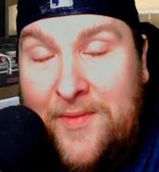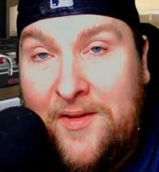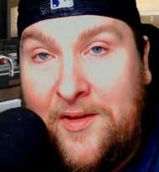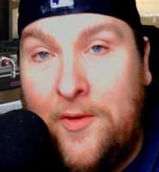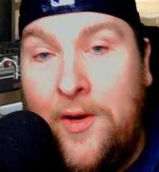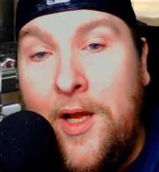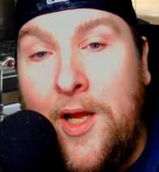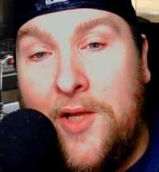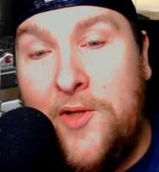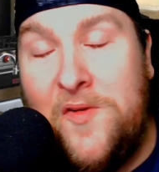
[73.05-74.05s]
So,
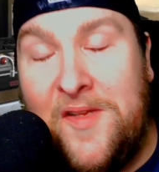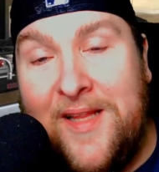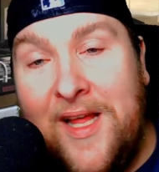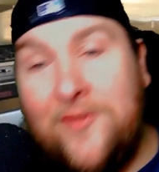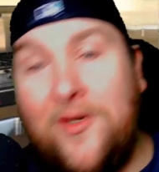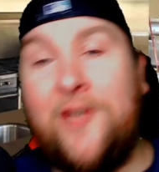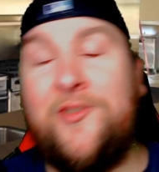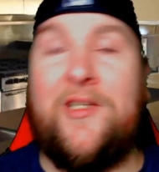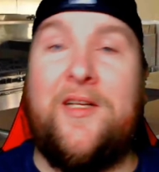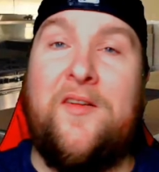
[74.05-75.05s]
using that
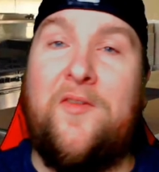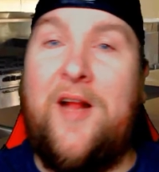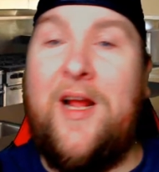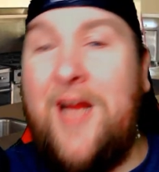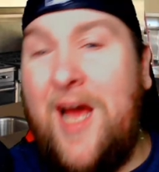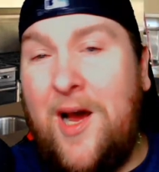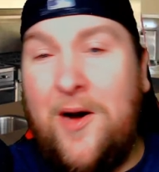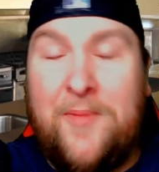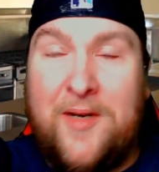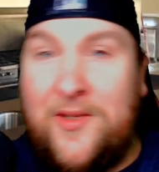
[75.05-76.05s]
logic is kind of how
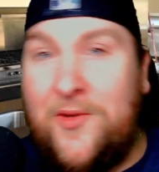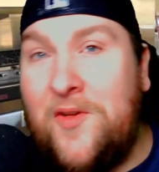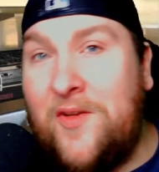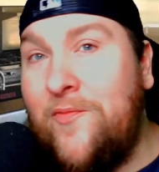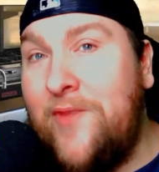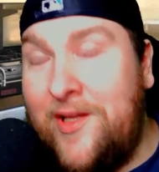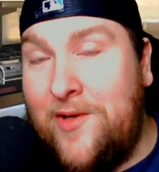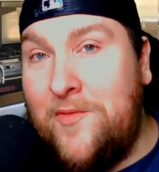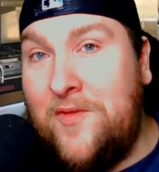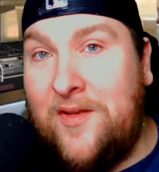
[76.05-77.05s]
I'm going to do some
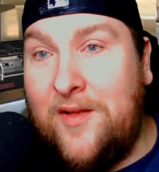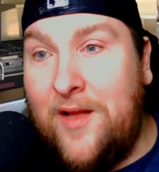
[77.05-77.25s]
videos